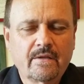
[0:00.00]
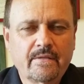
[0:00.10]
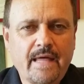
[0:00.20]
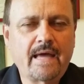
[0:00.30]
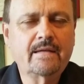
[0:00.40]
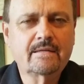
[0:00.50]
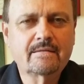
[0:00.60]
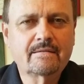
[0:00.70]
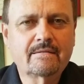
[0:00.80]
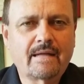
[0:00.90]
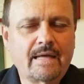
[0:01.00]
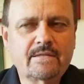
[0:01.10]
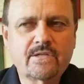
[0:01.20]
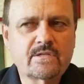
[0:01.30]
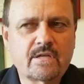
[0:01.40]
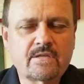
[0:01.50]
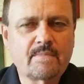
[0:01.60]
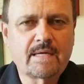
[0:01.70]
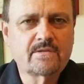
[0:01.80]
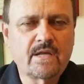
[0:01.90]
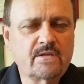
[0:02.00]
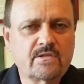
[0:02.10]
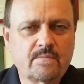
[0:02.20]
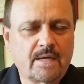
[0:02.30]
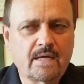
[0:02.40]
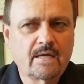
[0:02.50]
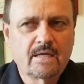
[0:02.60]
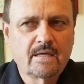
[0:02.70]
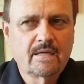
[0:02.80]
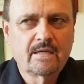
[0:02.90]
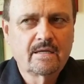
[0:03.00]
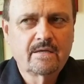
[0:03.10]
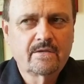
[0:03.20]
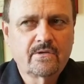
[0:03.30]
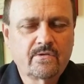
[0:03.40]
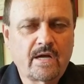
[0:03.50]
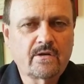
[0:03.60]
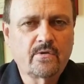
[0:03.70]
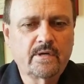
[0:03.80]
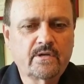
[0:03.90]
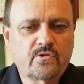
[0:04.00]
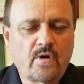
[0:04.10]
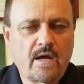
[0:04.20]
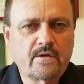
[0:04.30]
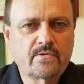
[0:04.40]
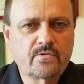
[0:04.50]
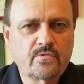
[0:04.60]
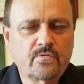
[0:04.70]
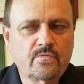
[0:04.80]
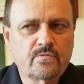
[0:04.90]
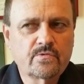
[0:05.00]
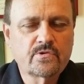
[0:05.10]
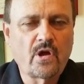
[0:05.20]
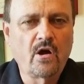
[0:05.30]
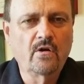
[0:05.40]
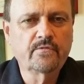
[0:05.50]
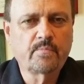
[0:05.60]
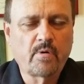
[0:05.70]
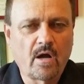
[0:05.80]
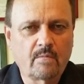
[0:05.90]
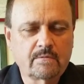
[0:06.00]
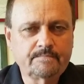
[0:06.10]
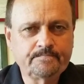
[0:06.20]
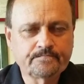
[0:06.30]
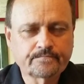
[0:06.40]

That, that just doesn't make sense to me. You're not going to try to solve the problem.